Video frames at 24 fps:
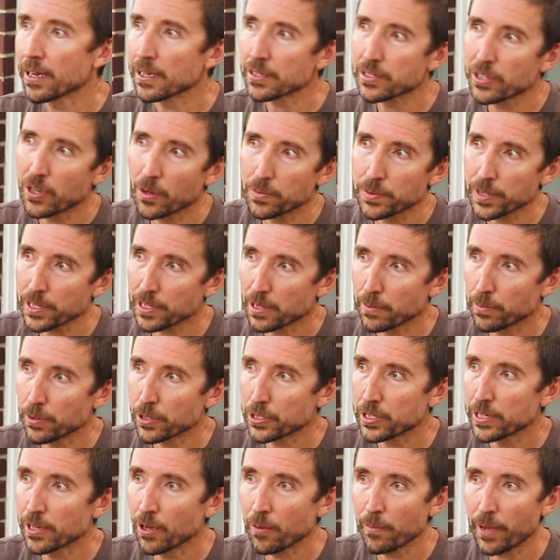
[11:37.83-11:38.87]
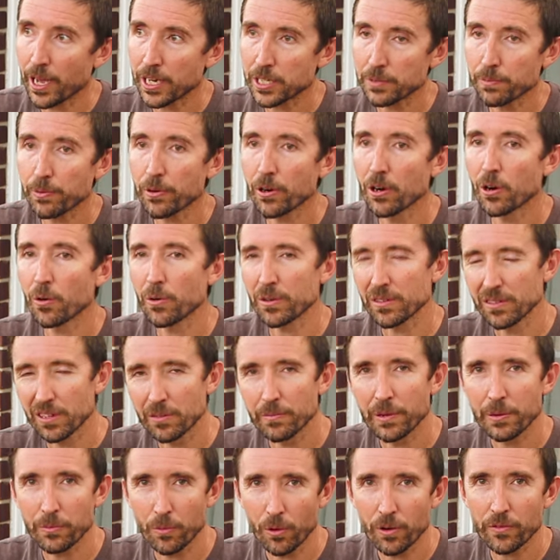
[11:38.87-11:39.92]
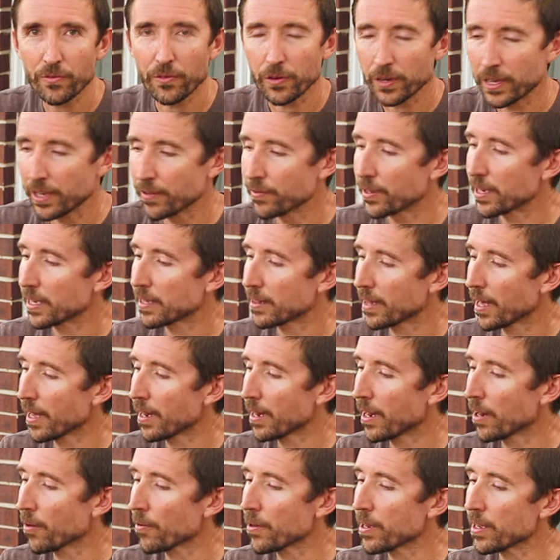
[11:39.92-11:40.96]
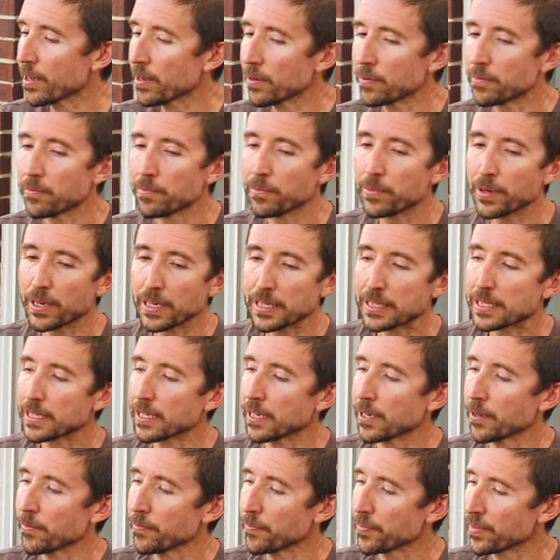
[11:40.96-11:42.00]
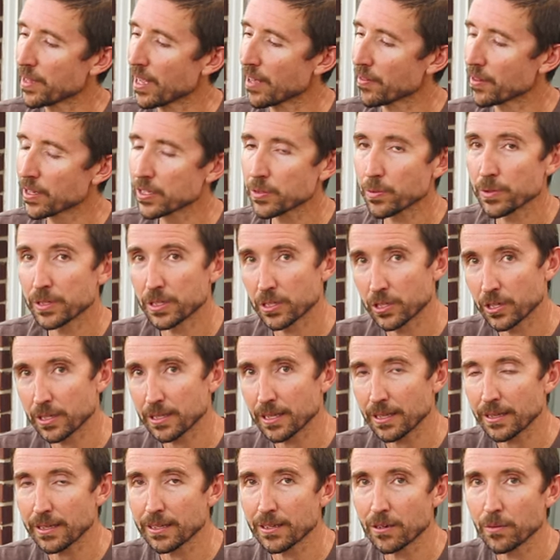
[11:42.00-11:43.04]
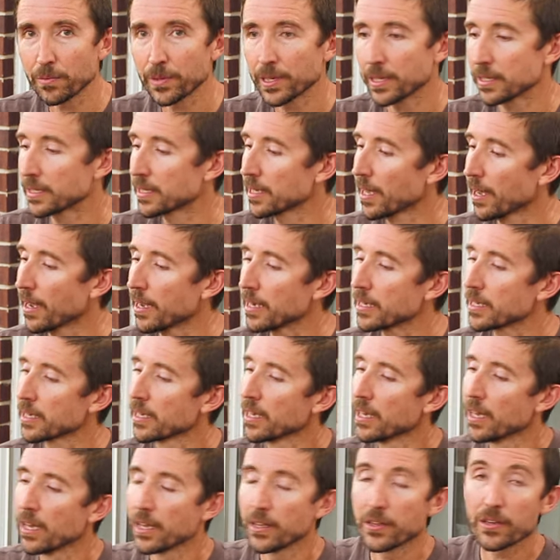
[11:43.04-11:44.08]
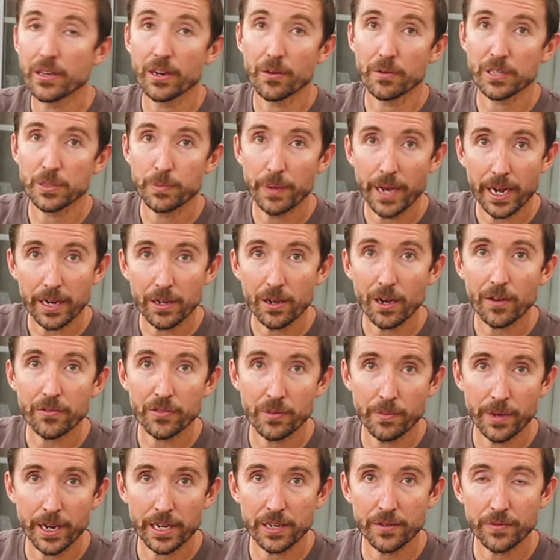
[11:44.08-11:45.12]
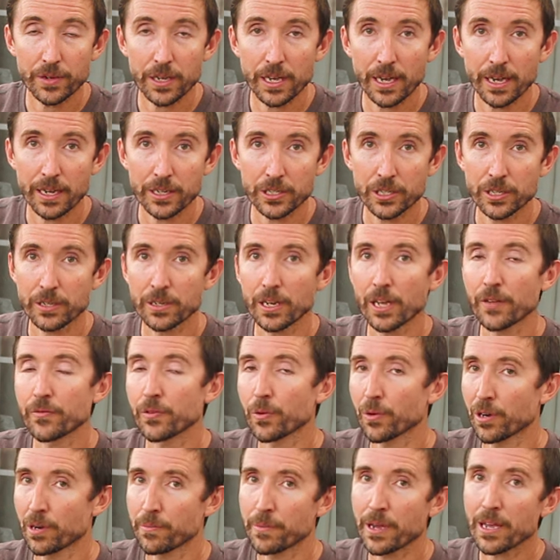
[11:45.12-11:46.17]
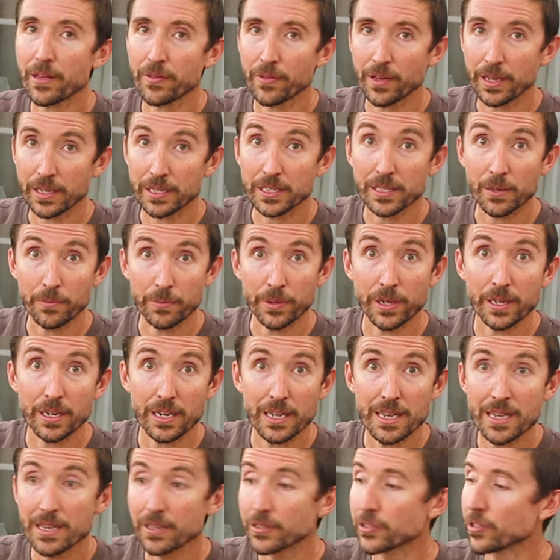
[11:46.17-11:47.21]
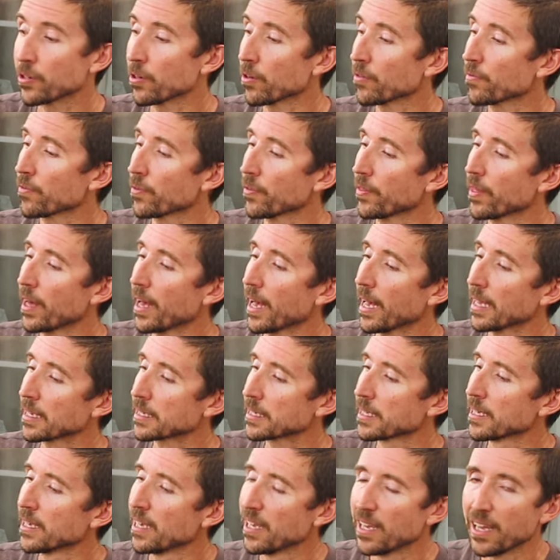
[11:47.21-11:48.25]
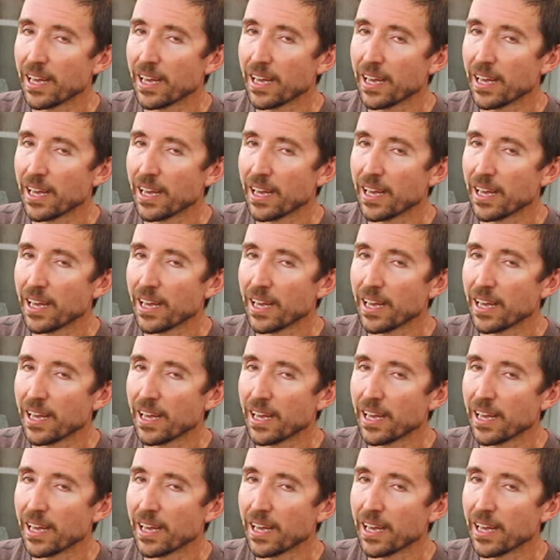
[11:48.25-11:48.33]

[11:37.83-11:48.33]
Scopes like the Bushnell Match Pro are a little bit more forgiving in that area, but yeah, this one's just a little bit tight. You can always back off the magnification if you want to make things a bit easier for that.